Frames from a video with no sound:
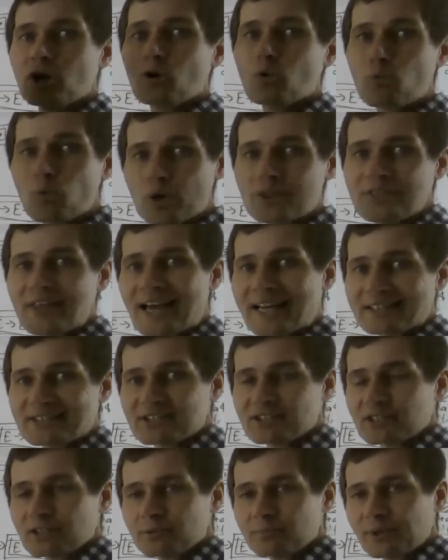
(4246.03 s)
would that
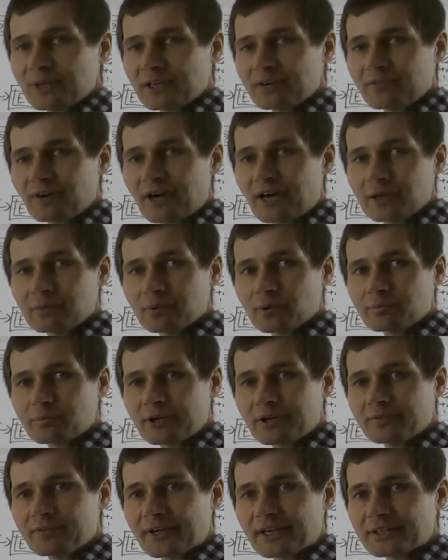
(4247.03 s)
still be a viable
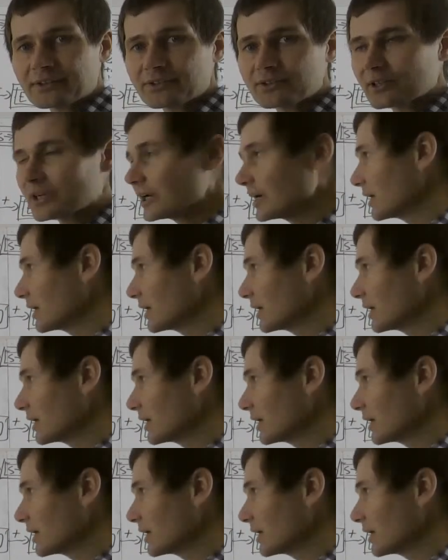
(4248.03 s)
prefix?